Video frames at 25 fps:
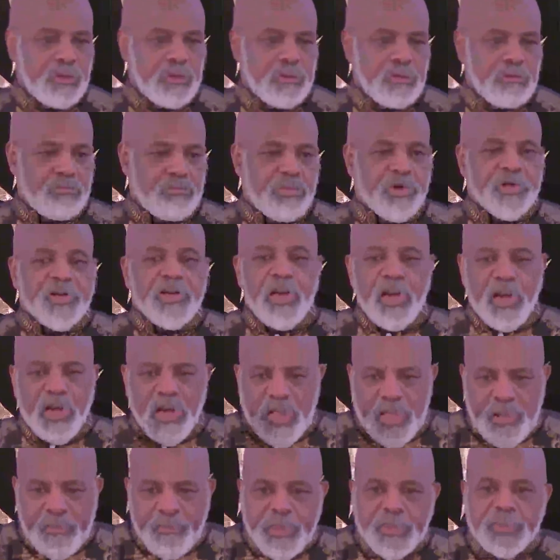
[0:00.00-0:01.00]
but
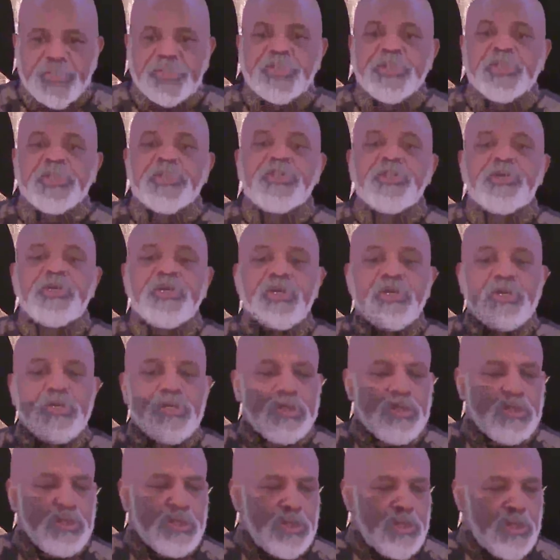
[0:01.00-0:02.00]
limited
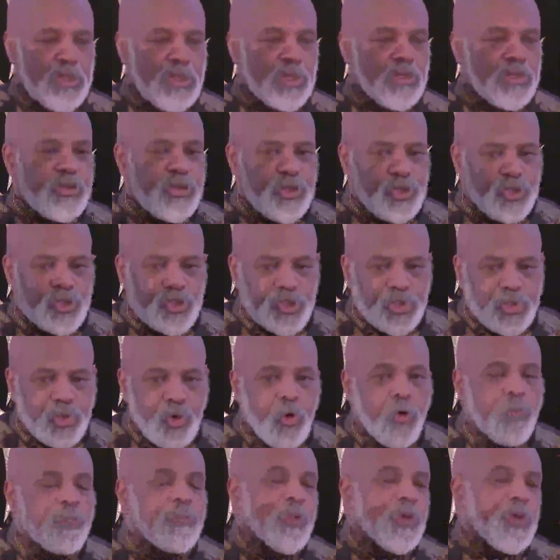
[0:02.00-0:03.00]
in their
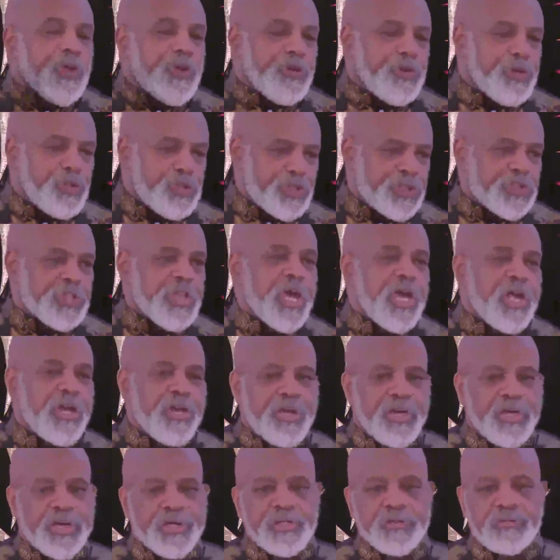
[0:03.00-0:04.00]
scope and
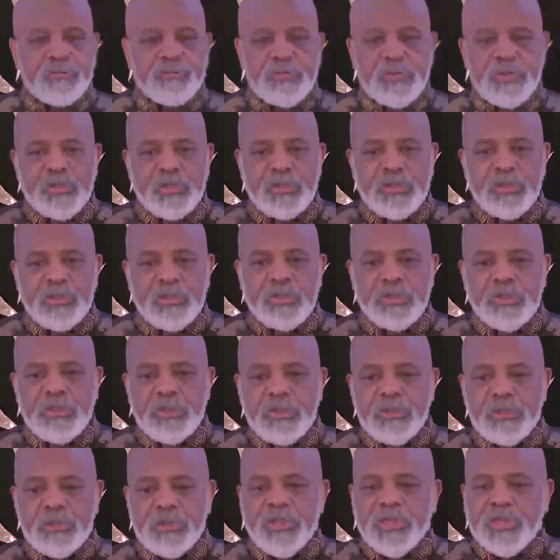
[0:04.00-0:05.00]
understanding,
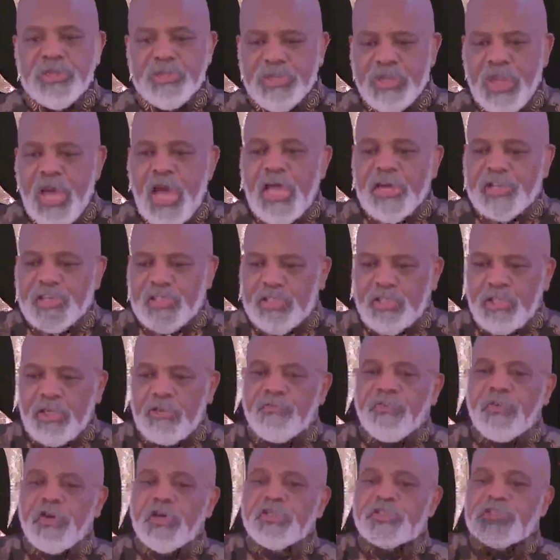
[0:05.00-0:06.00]
did not
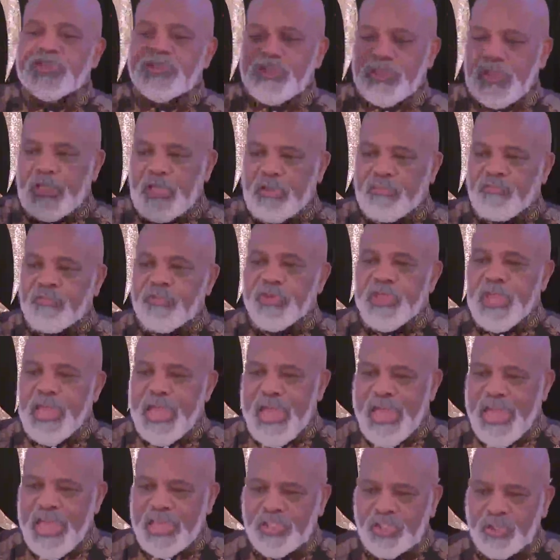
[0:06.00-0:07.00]
give us every
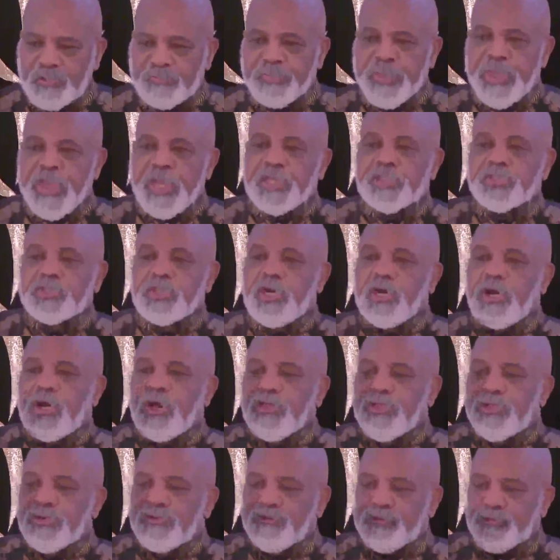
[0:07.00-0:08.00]
aspect
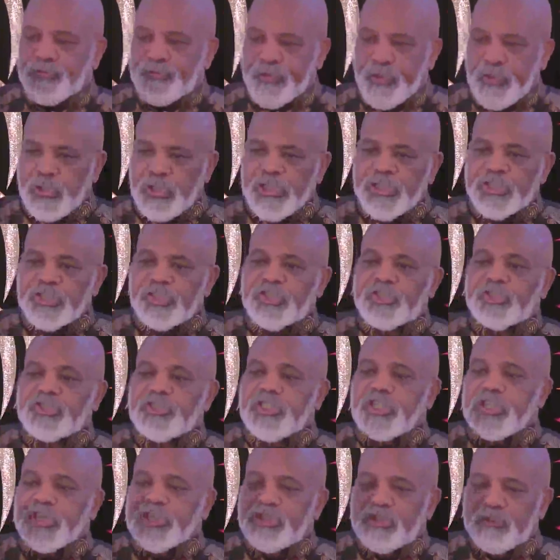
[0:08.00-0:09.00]
or the fullest
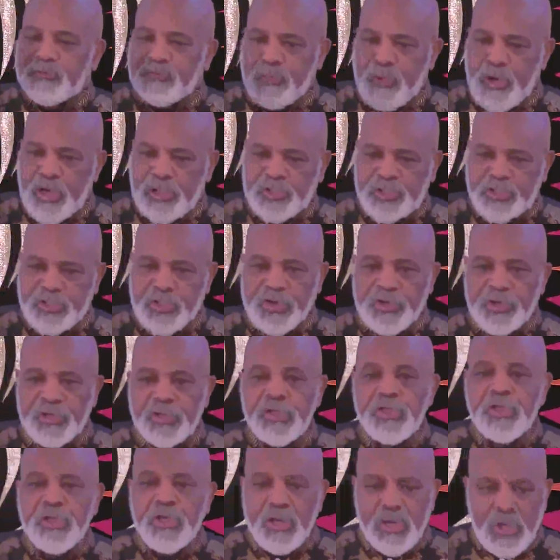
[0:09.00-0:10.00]

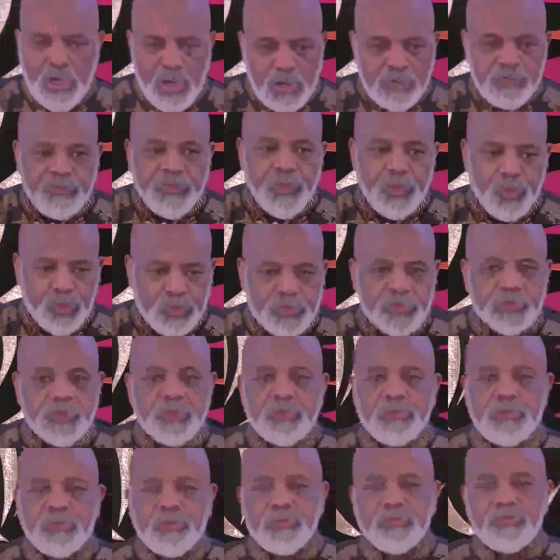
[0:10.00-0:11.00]
expression of those
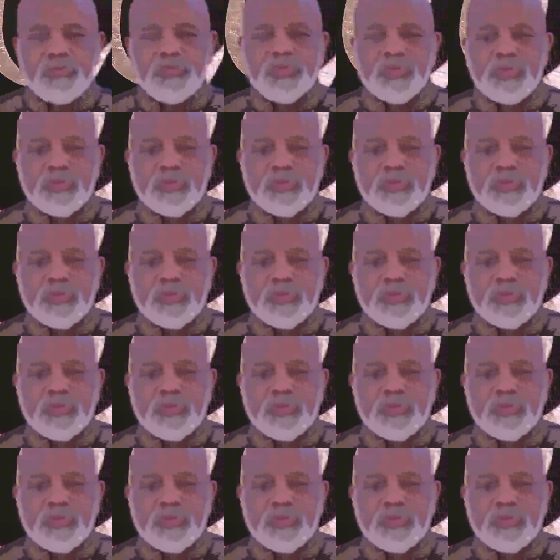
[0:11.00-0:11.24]
truths.